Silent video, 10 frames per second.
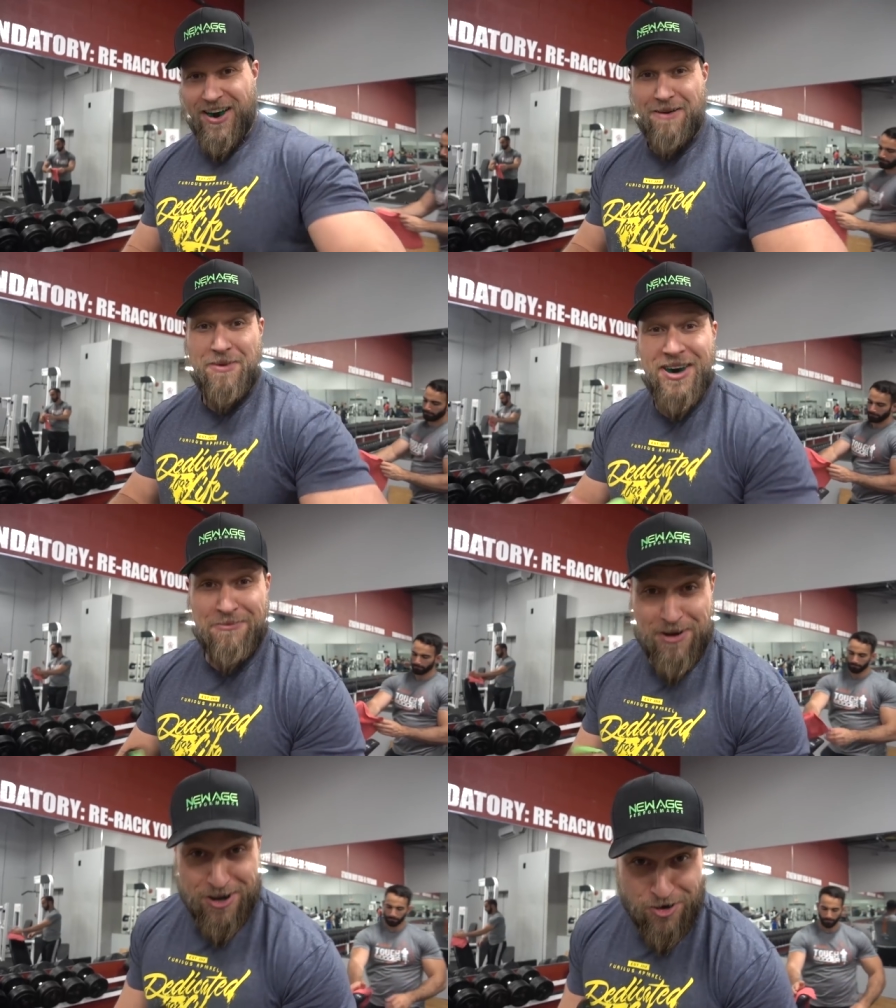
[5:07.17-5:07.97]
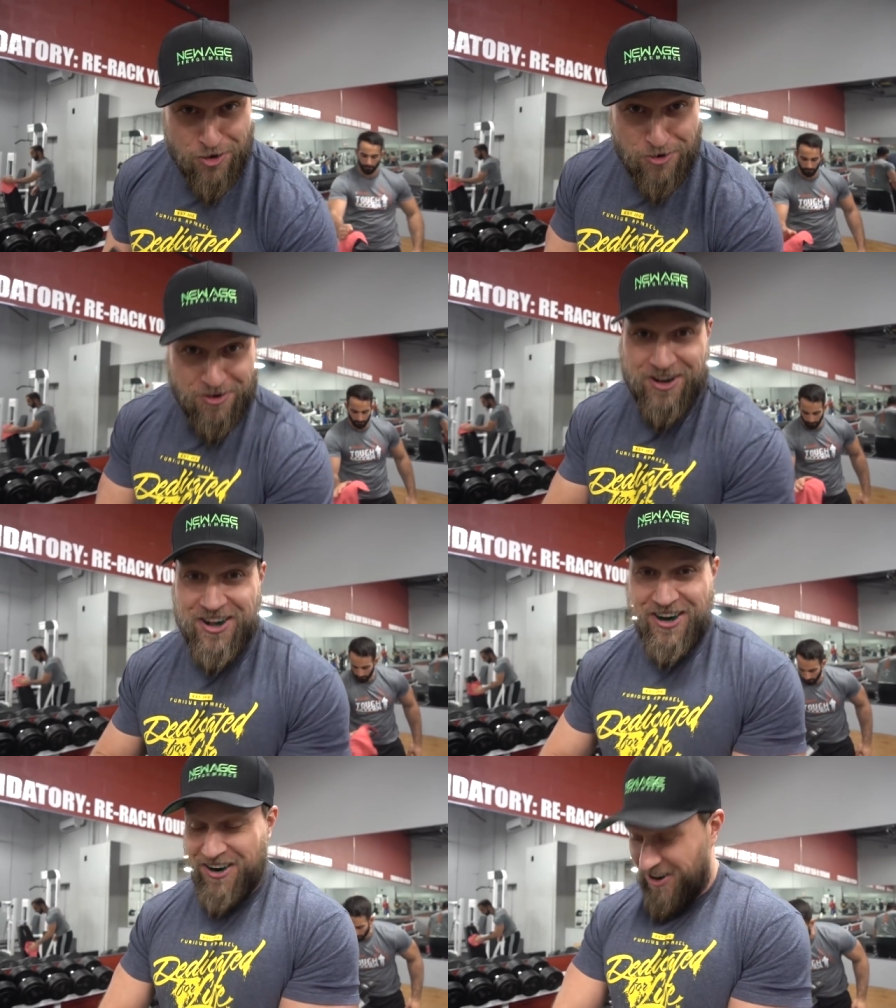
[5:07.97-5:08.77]
Right, I'm not gonna make
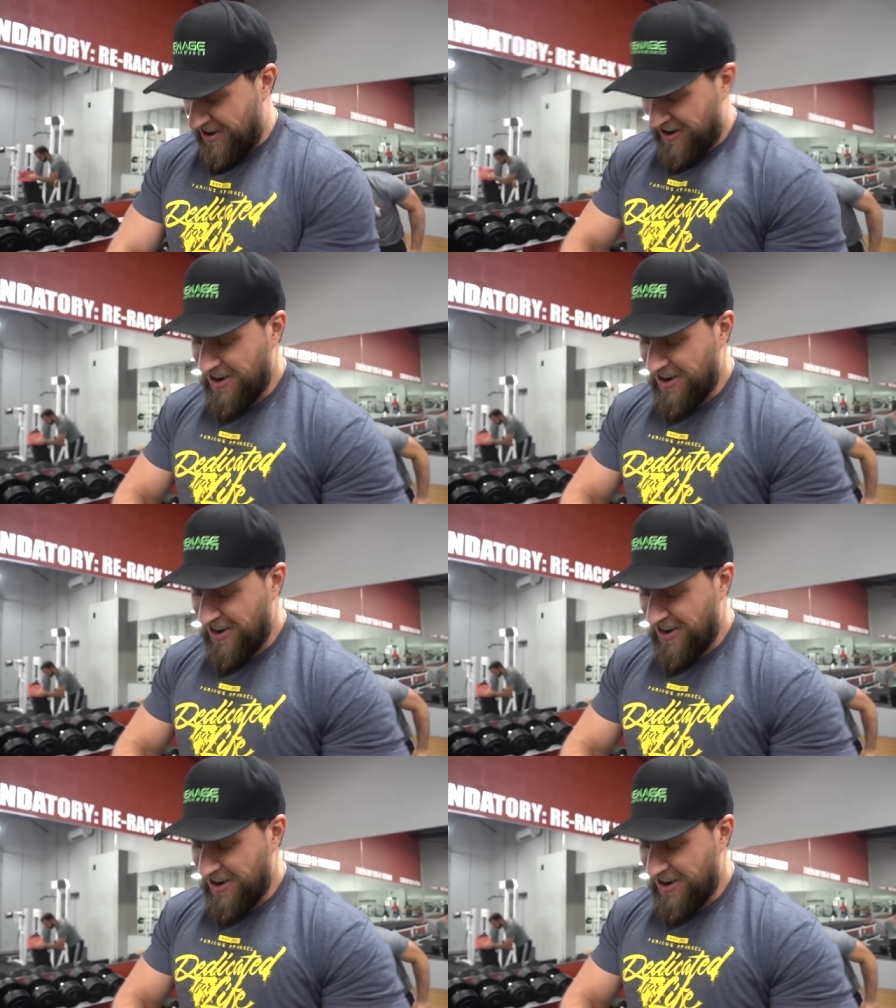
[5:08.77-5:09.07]
excuses here.